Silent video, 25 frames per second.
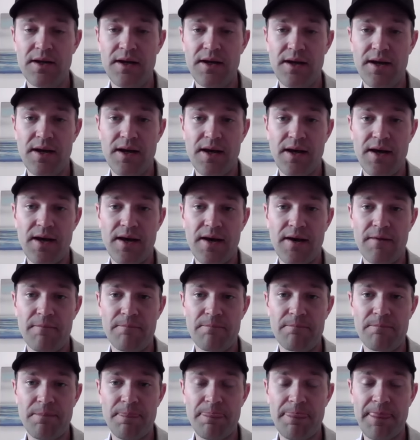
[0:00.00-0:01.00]

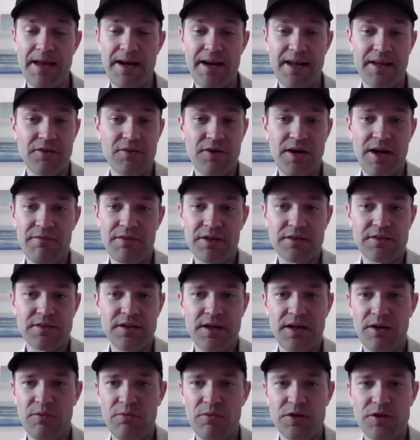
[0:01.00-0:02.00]
Um, and you know, having
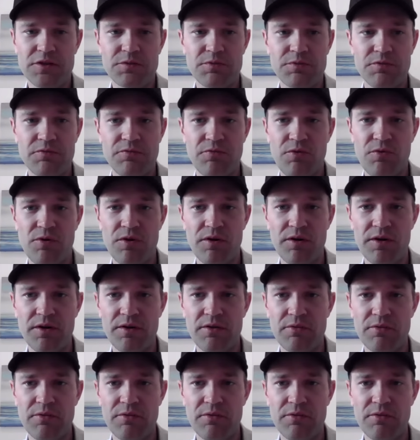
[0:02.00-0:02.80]
done it once before,